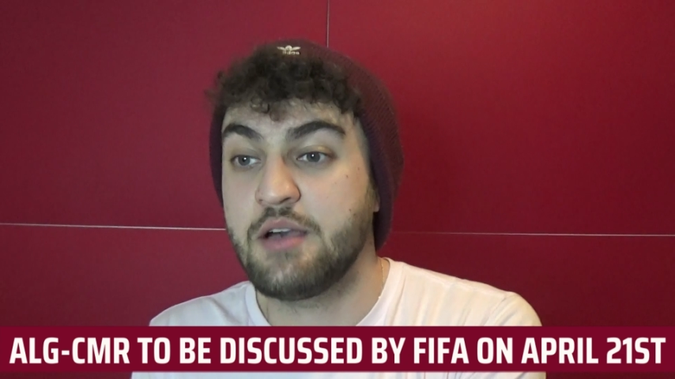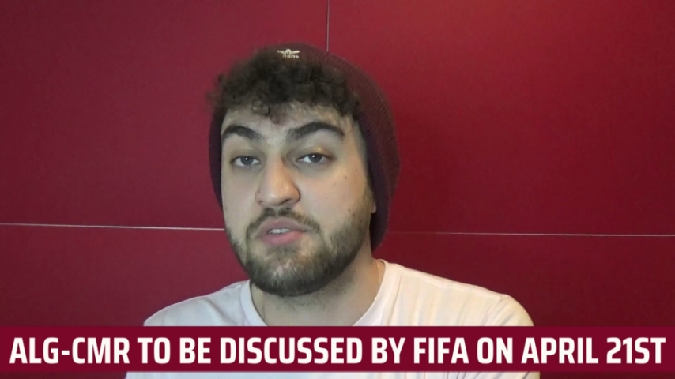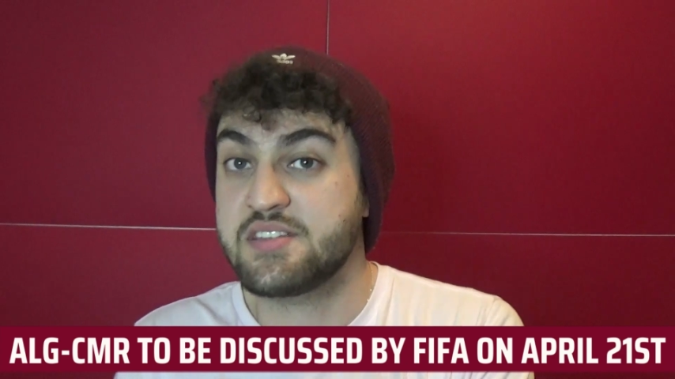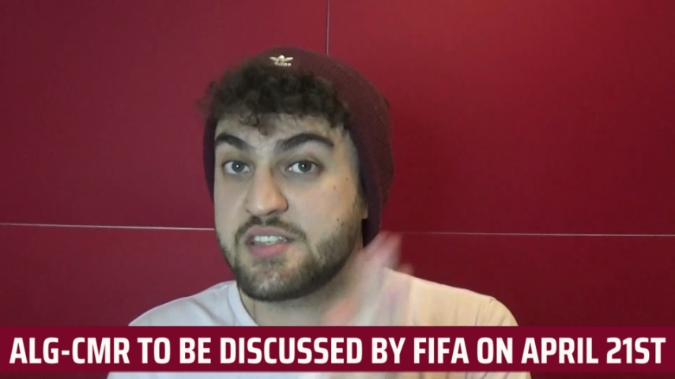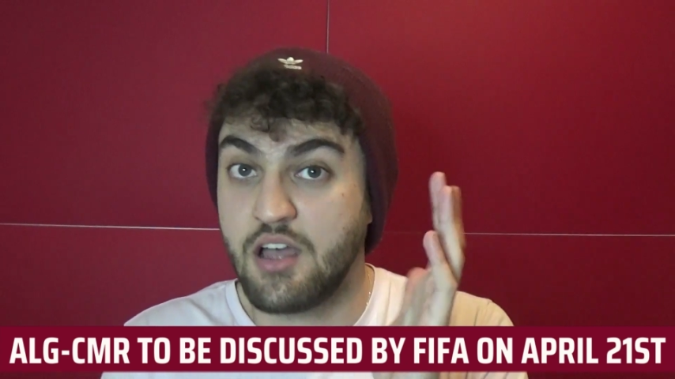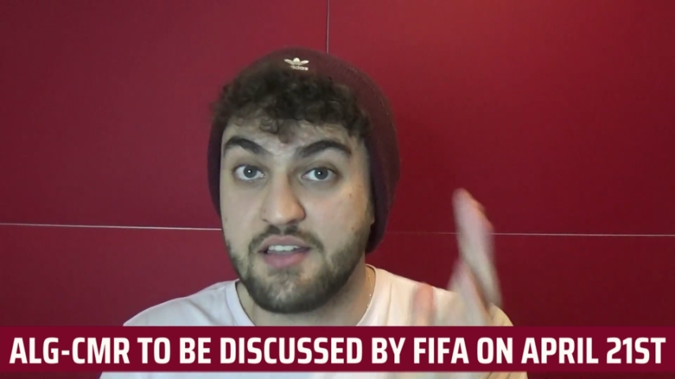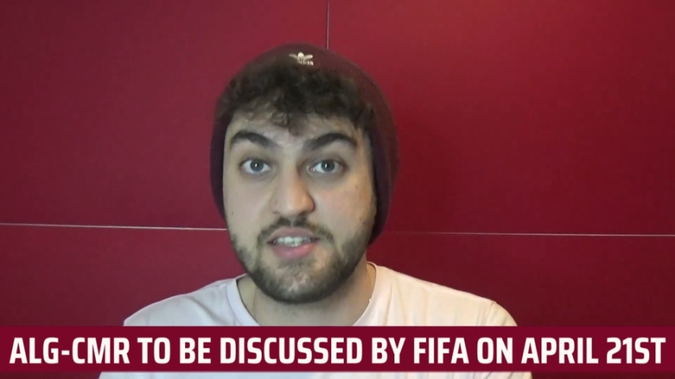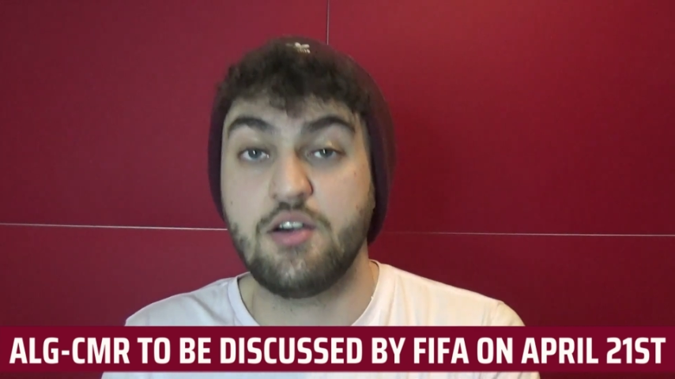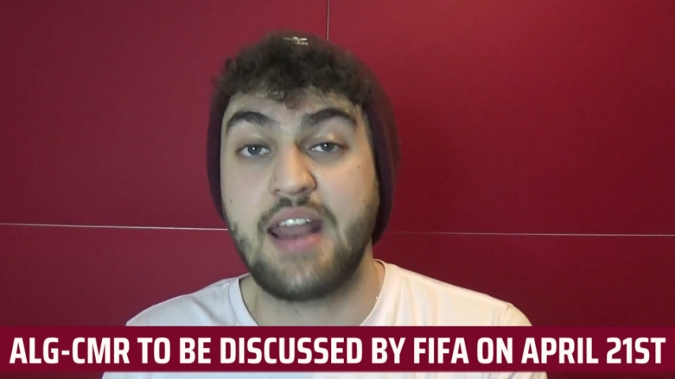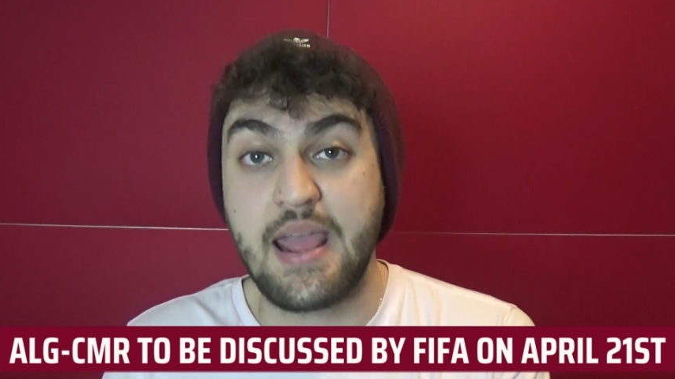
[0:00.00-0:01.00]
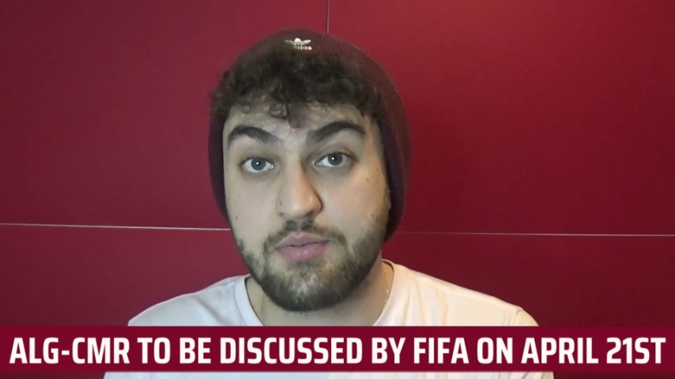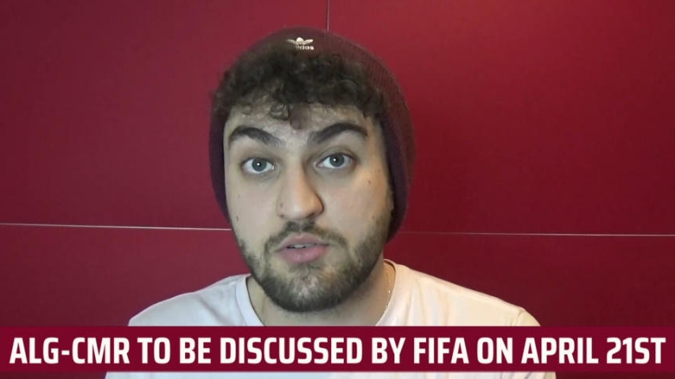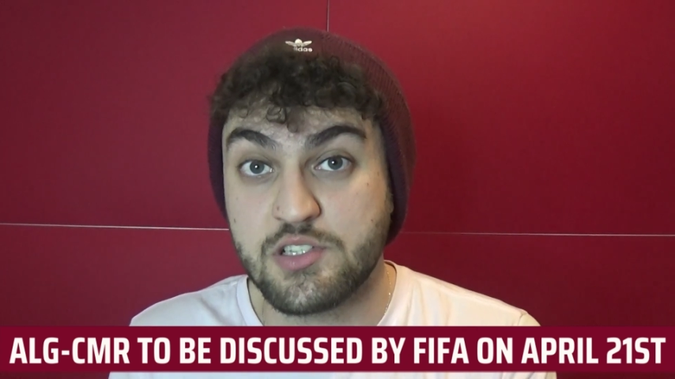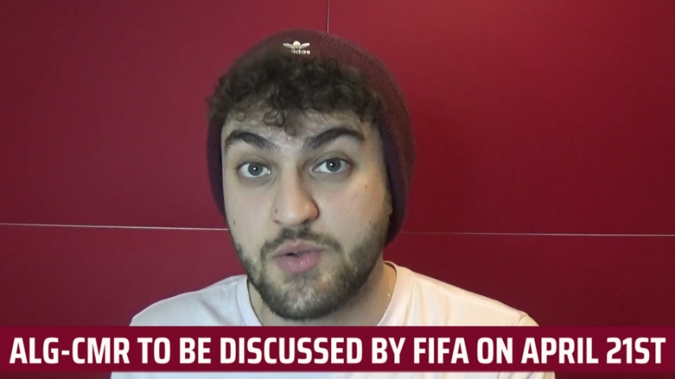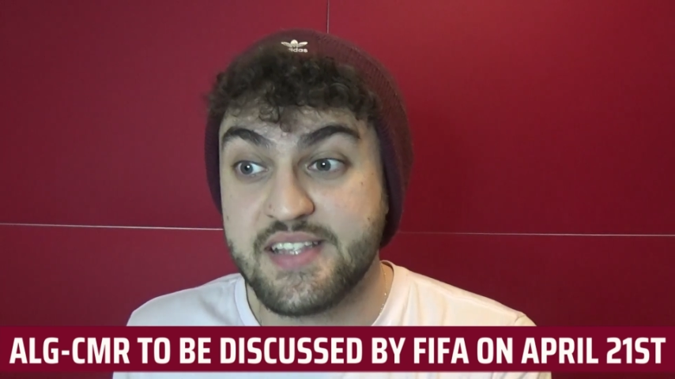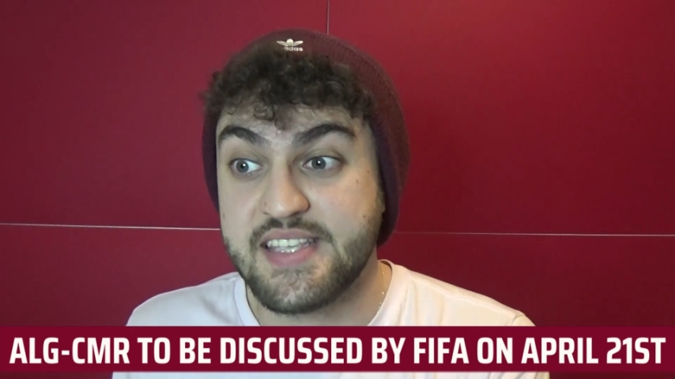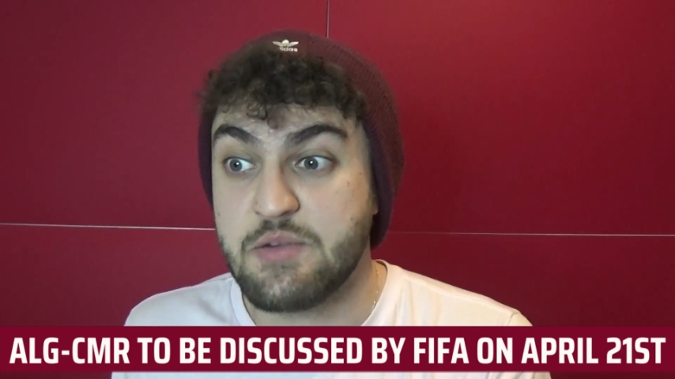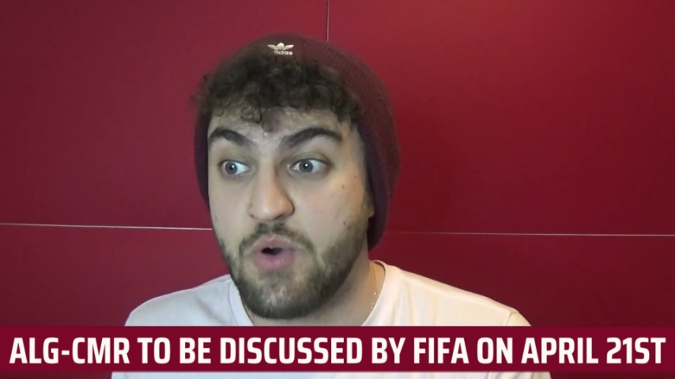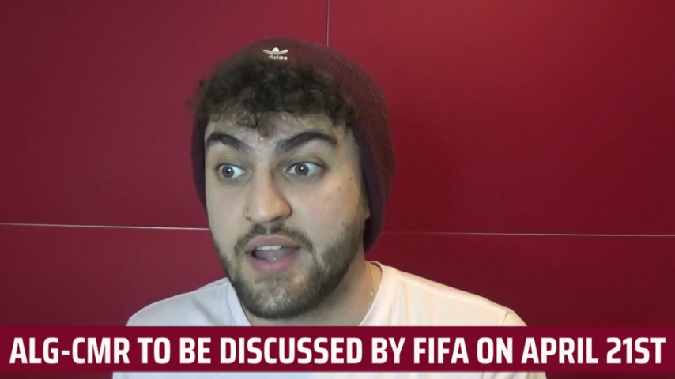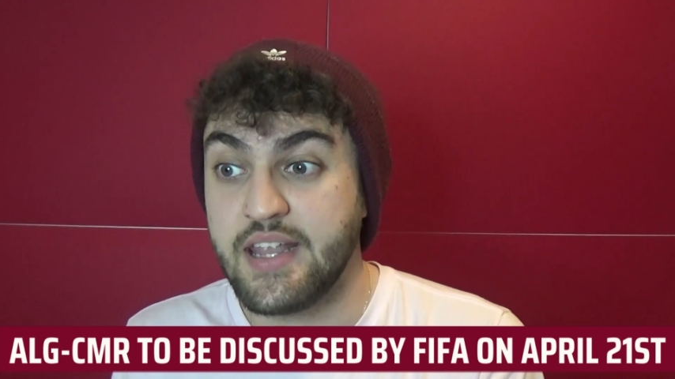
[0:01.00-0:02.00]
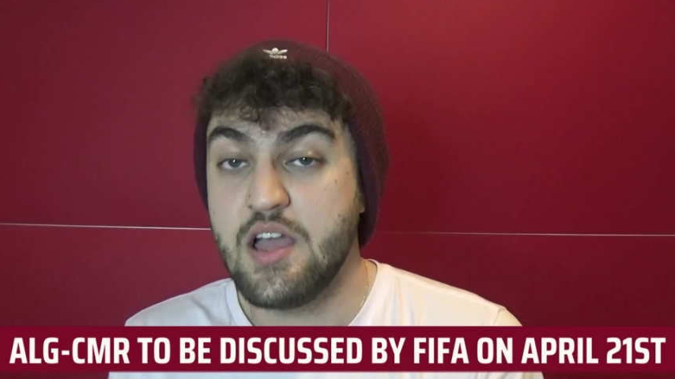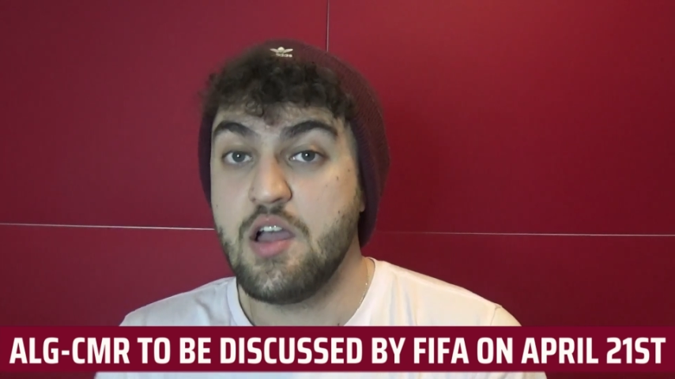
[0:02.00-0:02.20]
They'll discuss it on April 21.